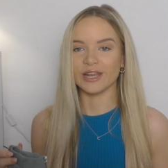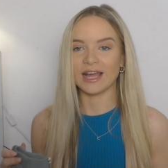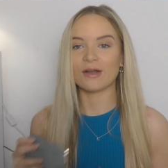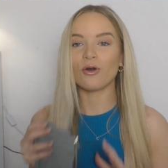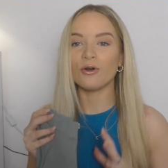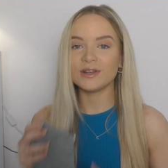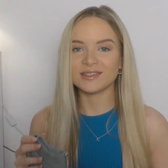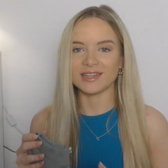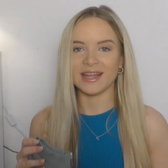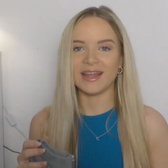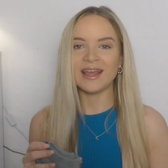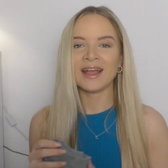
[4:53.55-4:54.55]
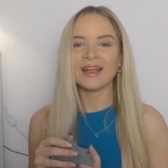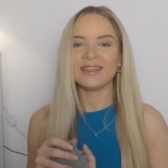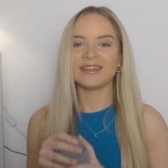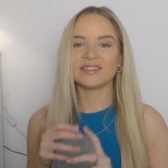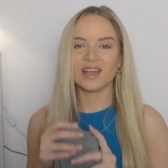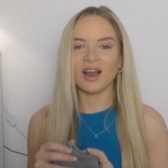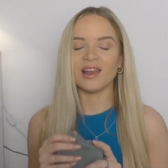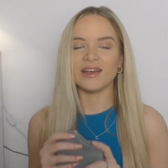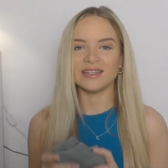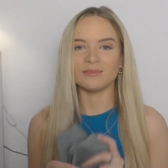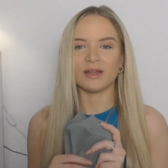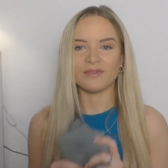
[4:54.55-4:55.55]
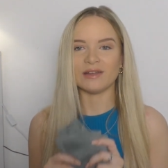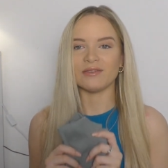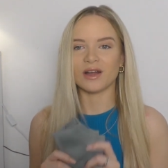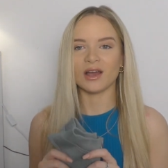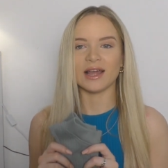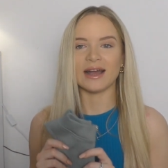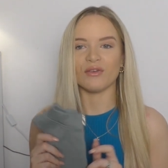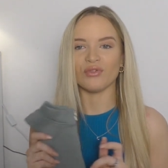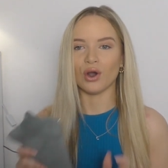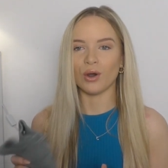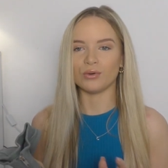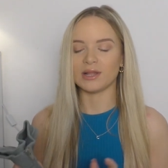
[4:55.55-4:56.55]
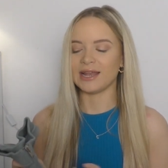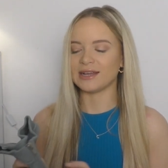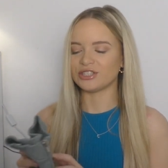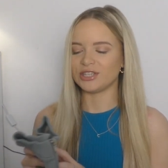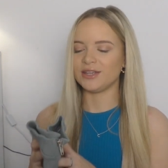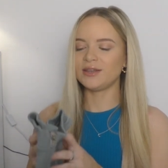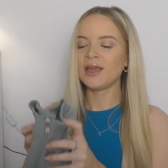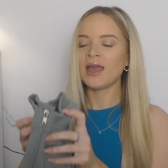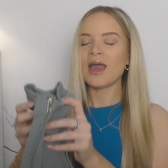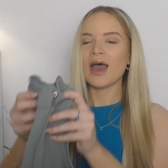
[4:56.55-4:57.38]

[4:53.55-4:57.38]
Like, honestly, this colour is my favourite colour out of the whole collection.